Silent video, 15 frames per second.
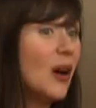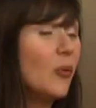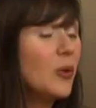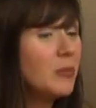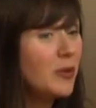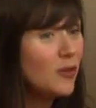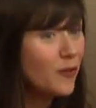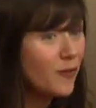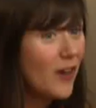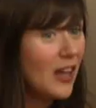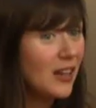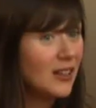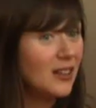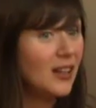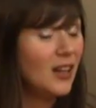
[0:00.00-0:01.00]
yet we've been fed
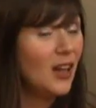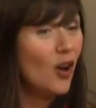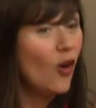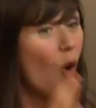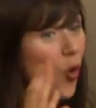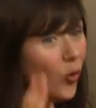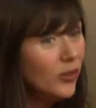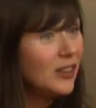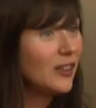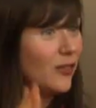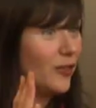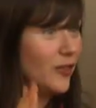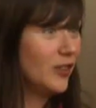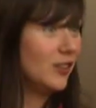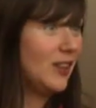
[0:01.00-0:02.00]
it only
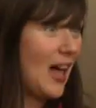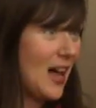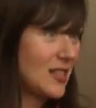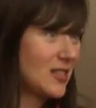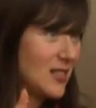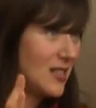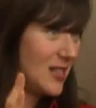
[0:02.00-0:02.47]
for the last